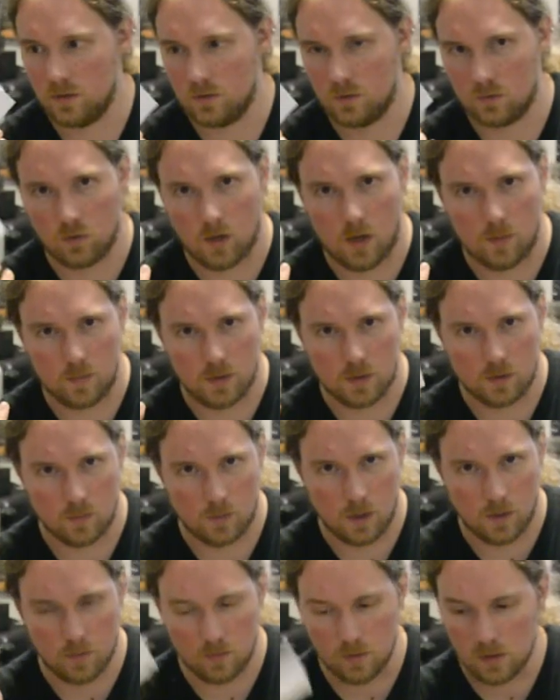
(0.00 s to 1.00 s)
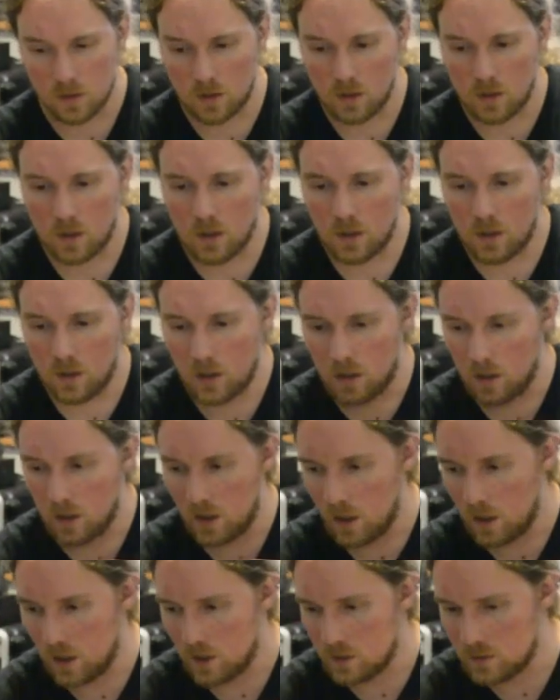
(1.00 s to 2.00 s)
scrap piece of paper,
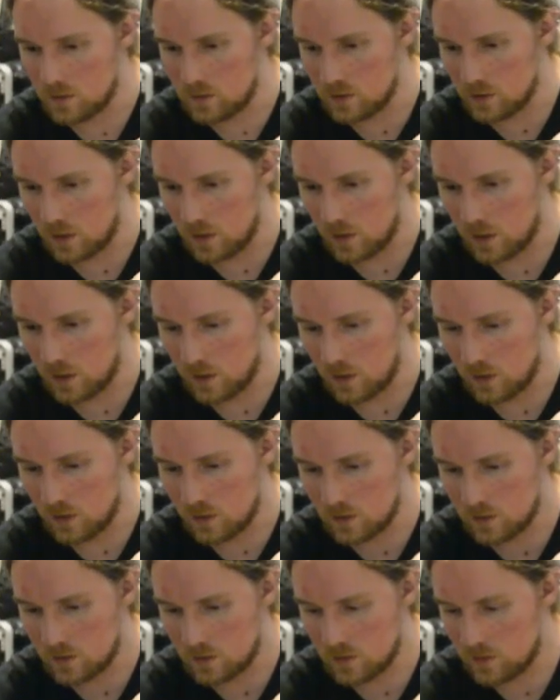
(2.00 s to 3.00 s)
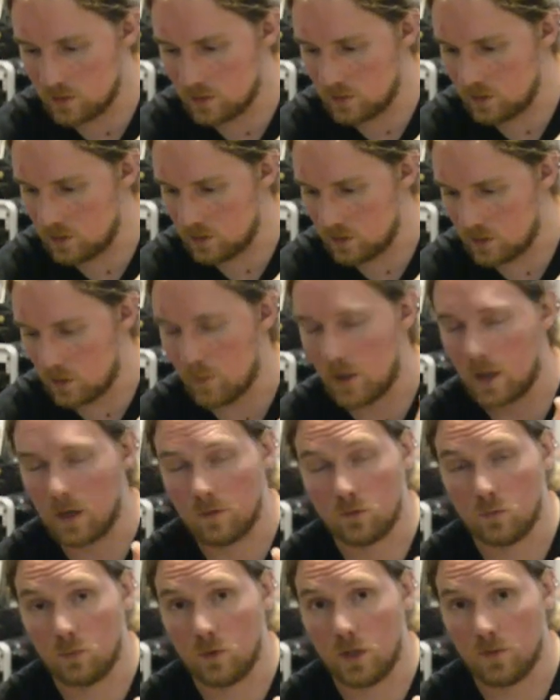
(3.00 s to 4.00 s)
and I might
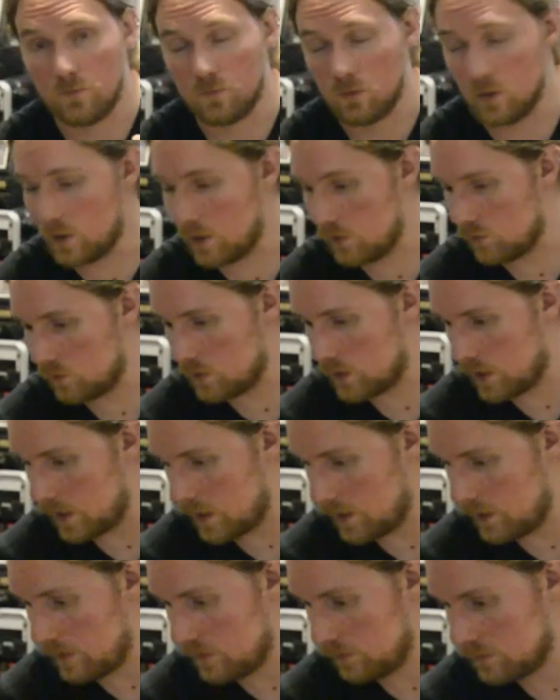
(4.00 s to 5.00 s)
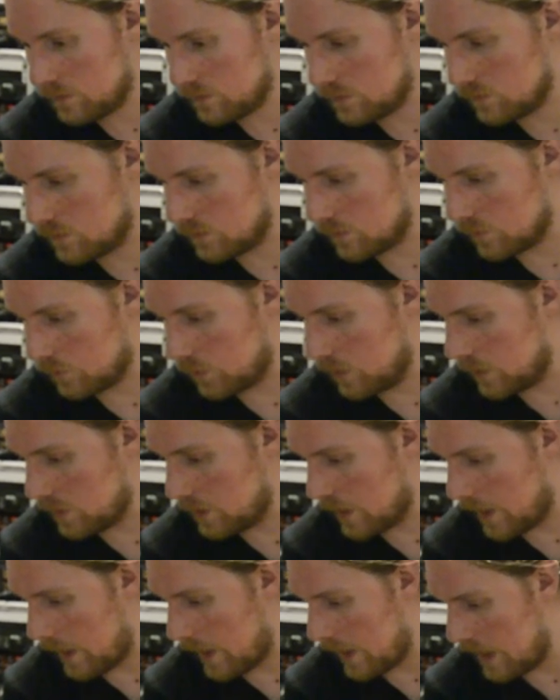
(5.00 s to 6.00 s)
have to wait for another day, because I'm gonna
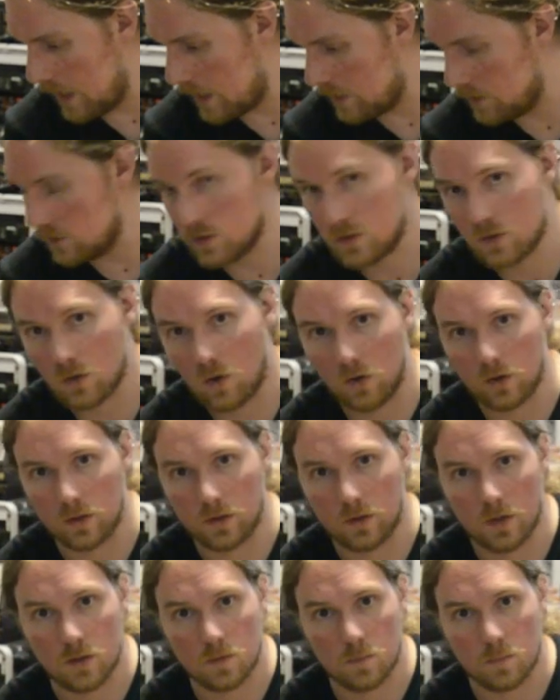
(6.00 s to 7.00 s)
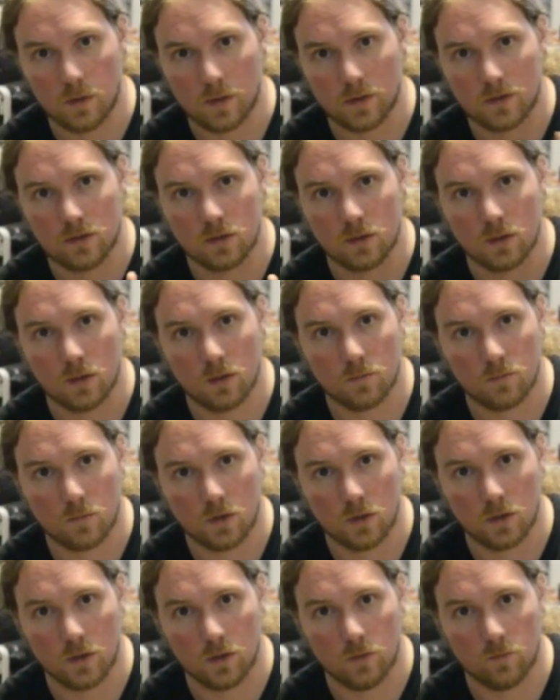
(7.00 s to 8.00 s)
need a hand installing this, but
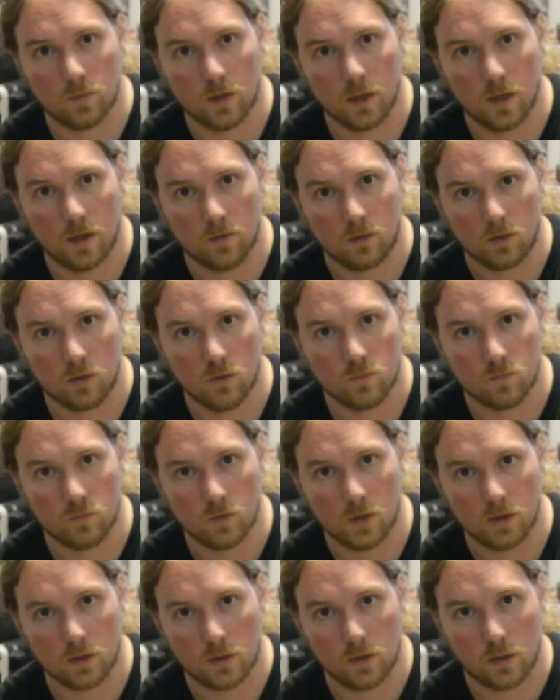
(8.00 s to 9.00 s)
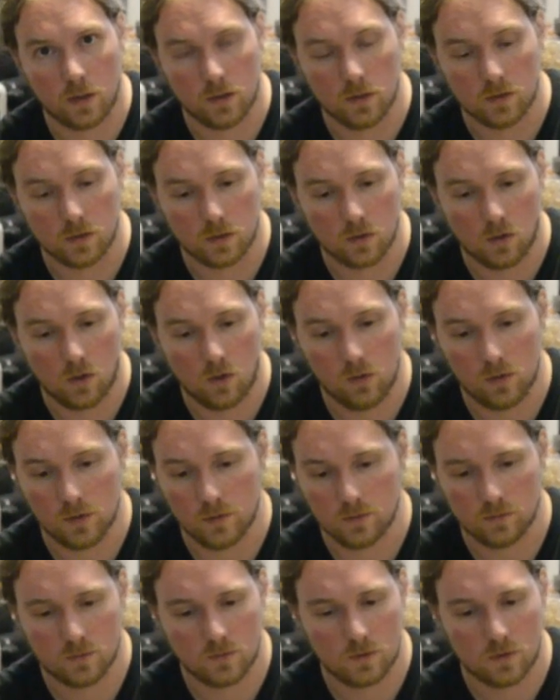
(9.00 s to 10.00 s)
gonna give my good friend Clayton a call
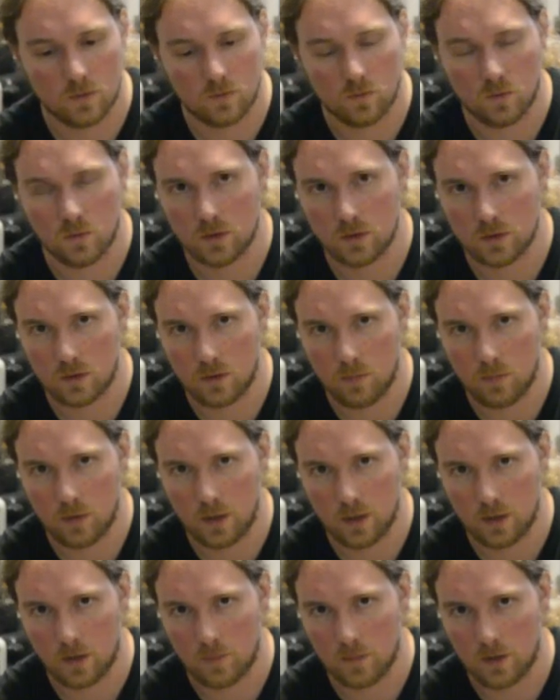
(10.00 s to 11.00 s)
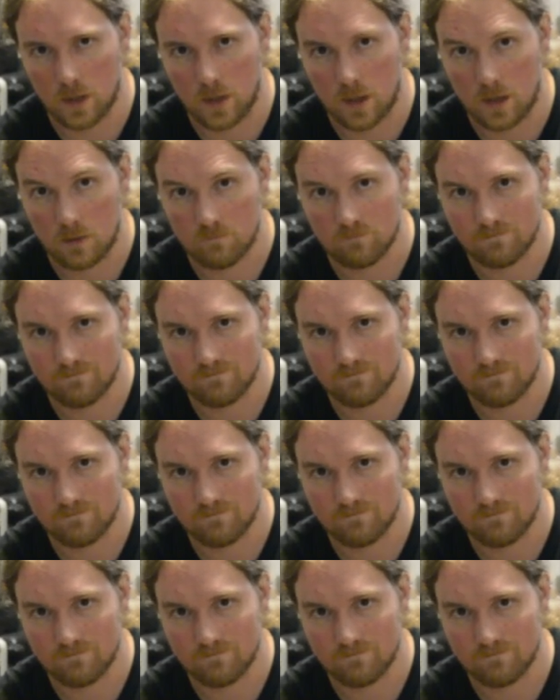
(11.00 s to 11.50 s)
and see if he wants to come by and give me a hand.